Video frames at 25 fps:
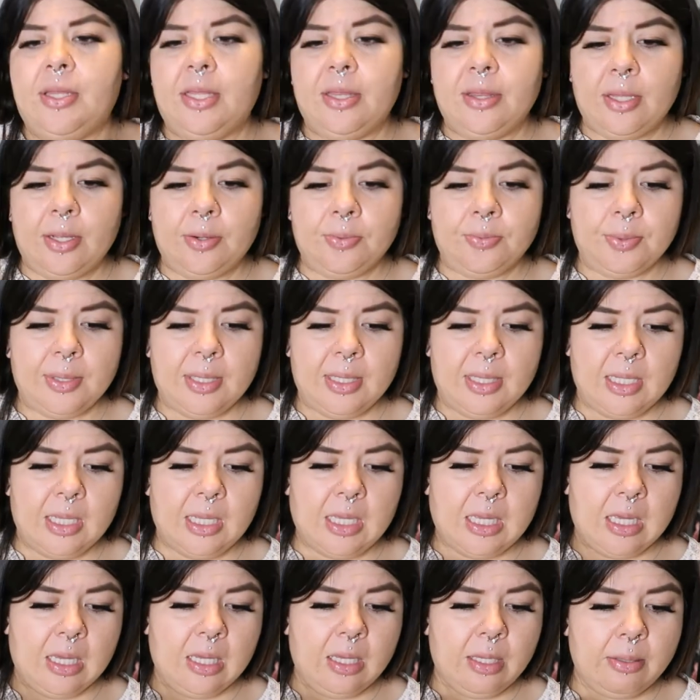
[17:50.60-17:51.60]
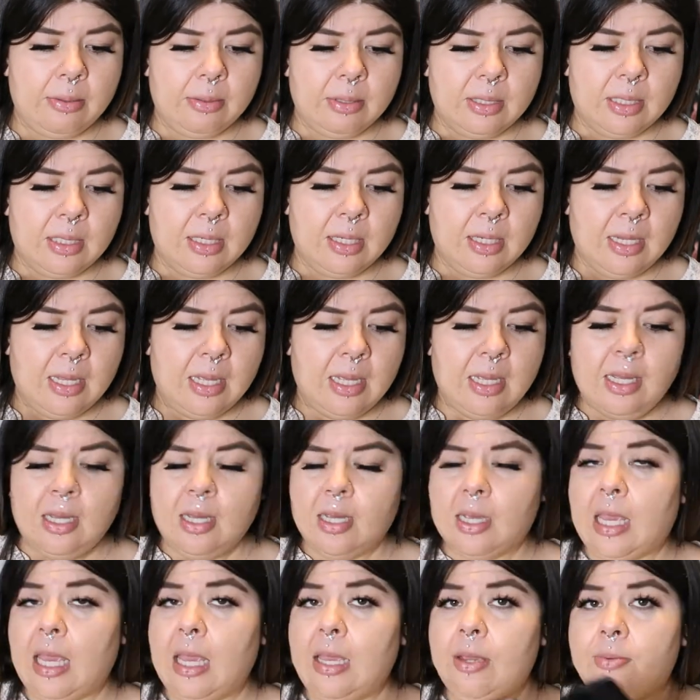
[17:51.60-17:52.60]
think they're really cute.
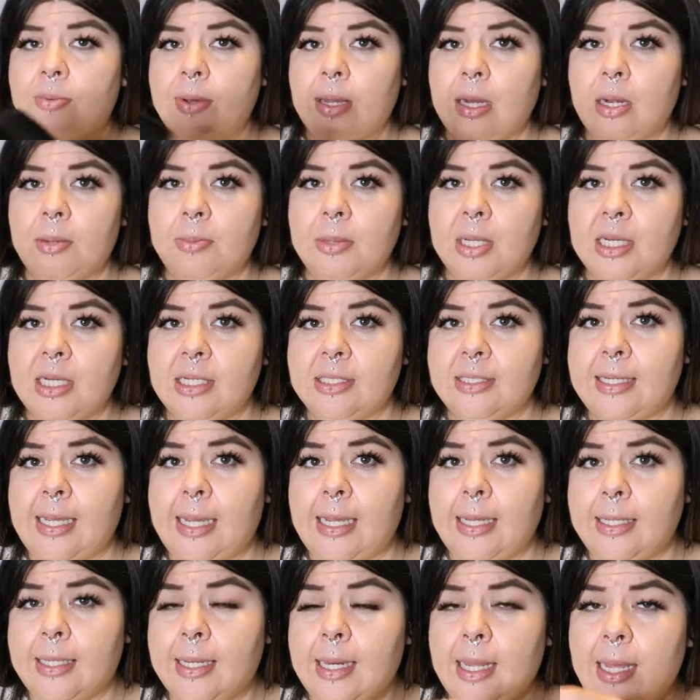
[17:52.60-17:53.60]
Can't wear them on a date